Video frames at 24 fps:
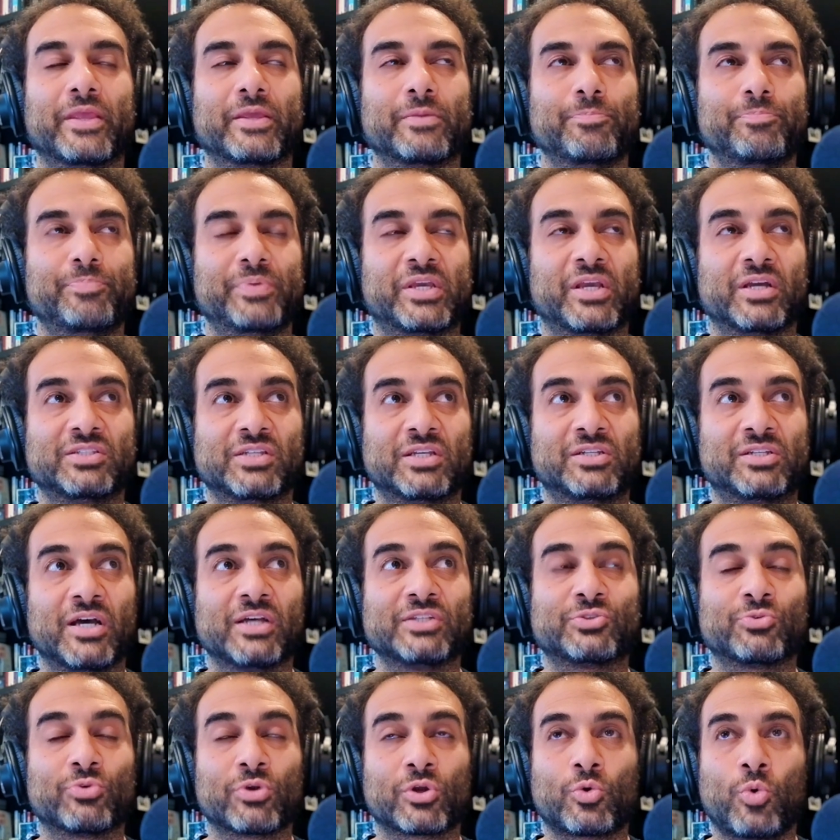because it
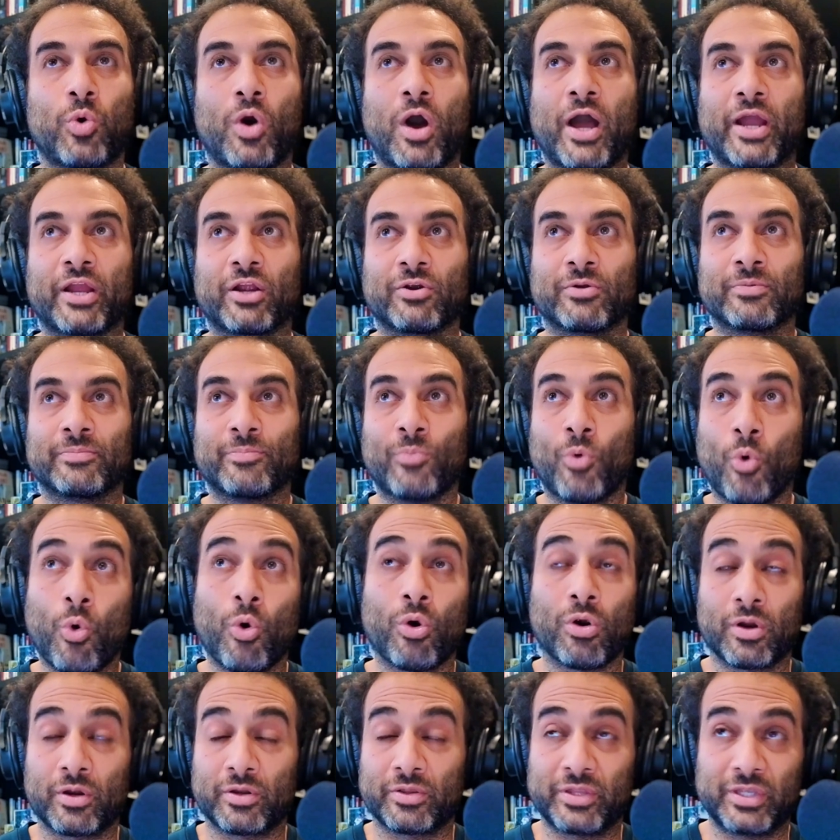does require
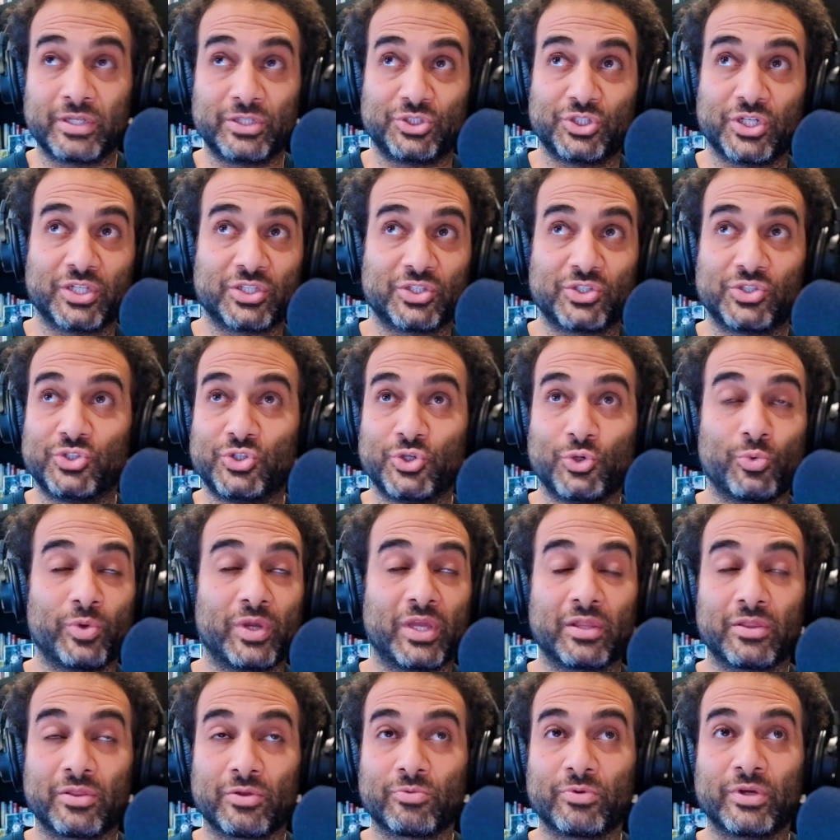more than just
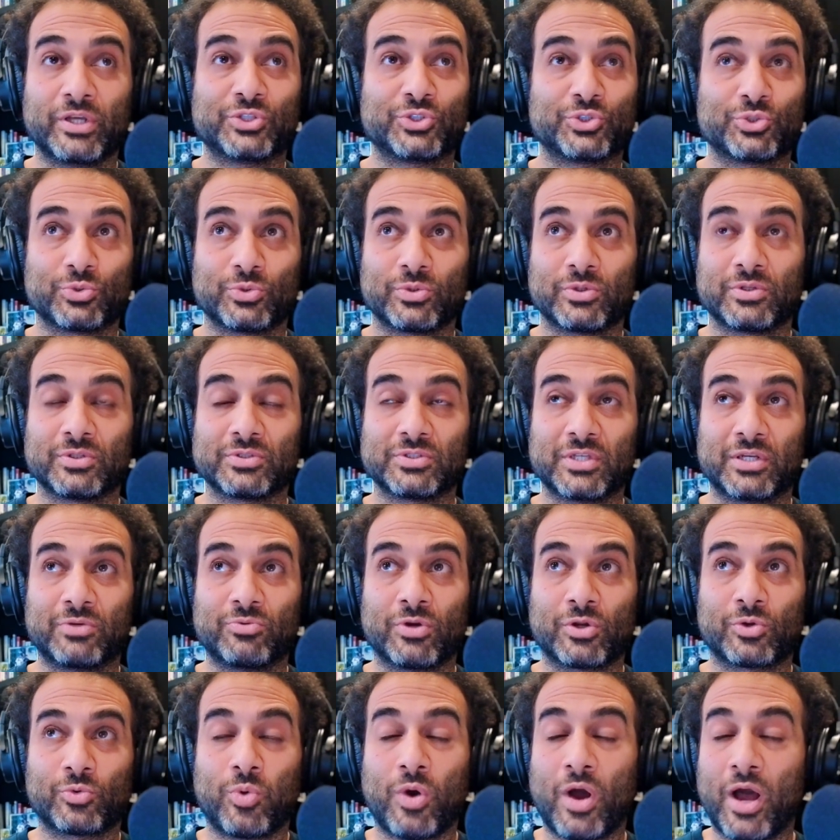doing the rituals. It
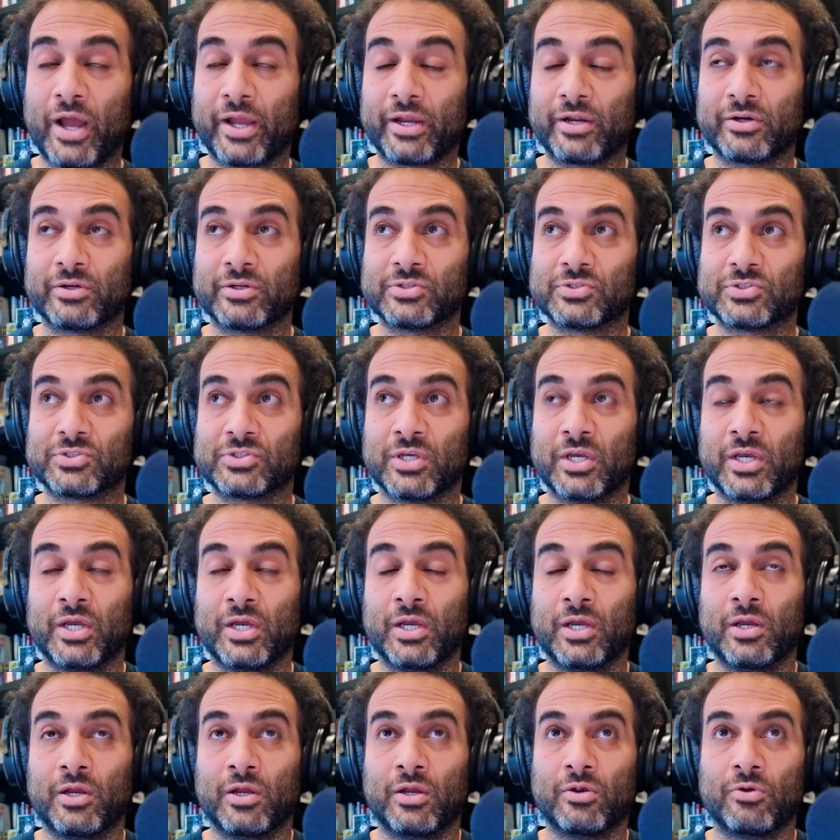requires
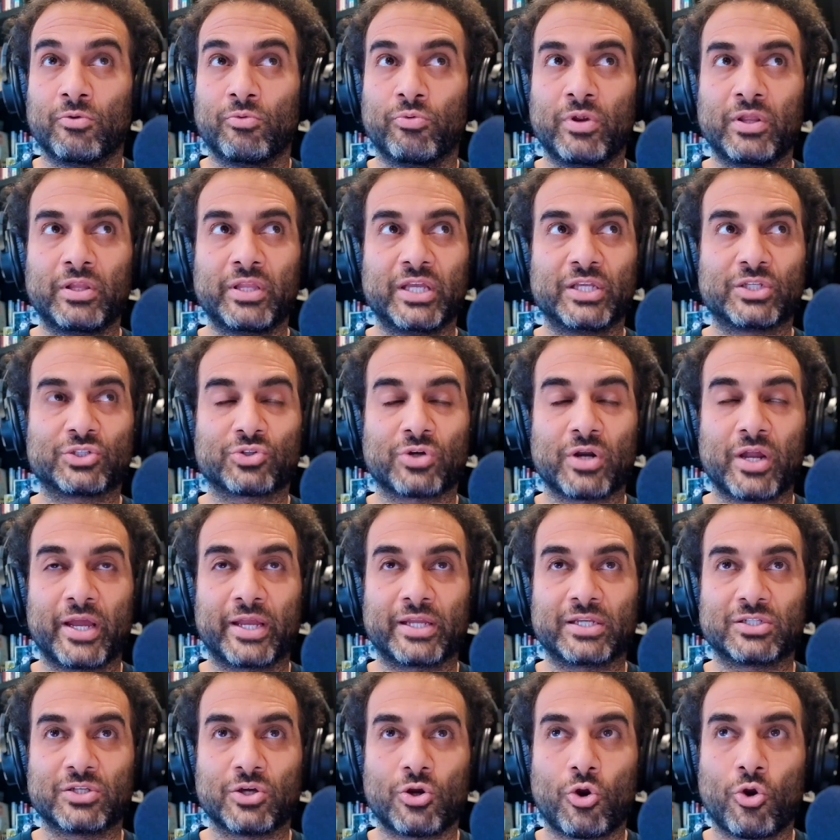really
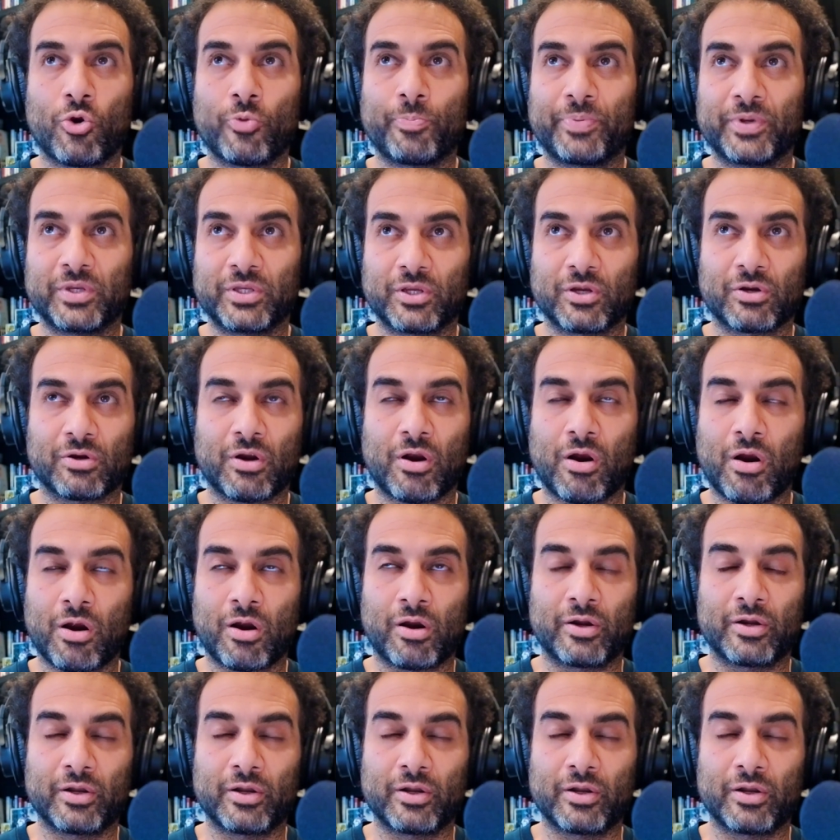trying to open your heart